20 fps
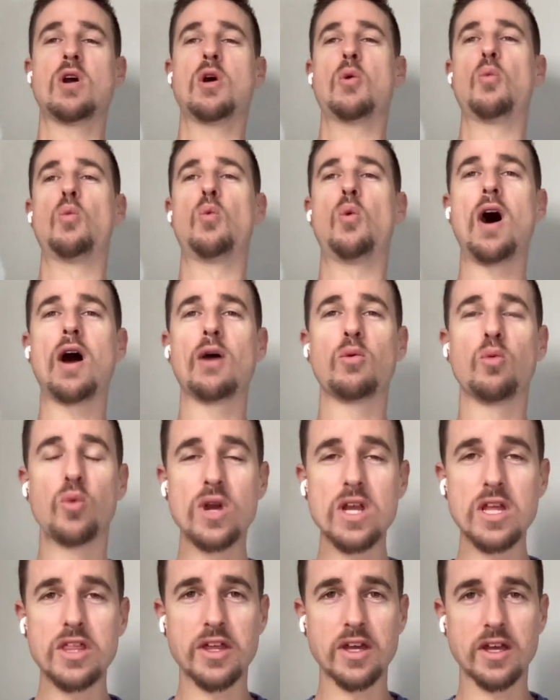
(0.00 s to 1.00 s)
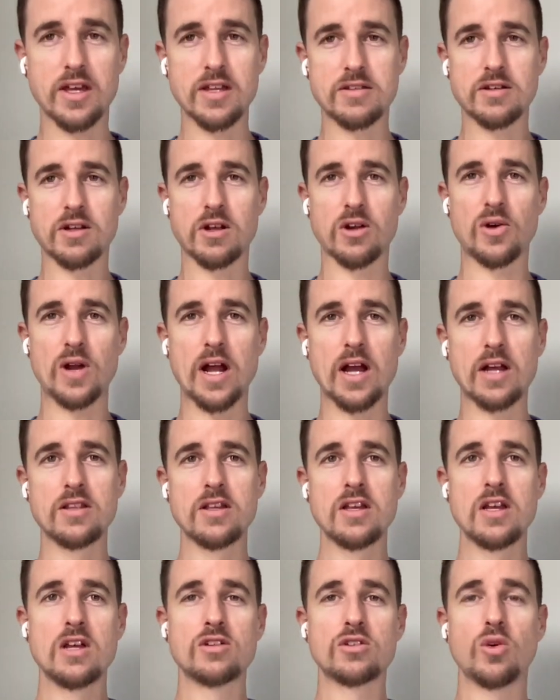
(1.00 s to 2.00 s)
why we think it's correct.
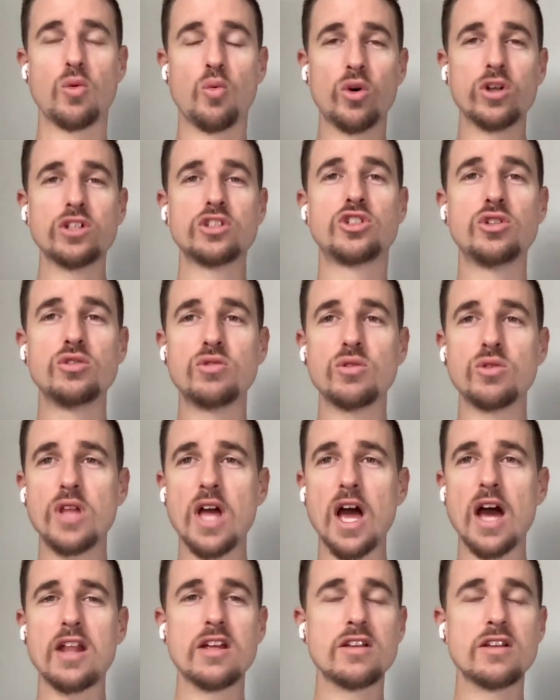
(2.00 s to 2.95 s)
So once you do that,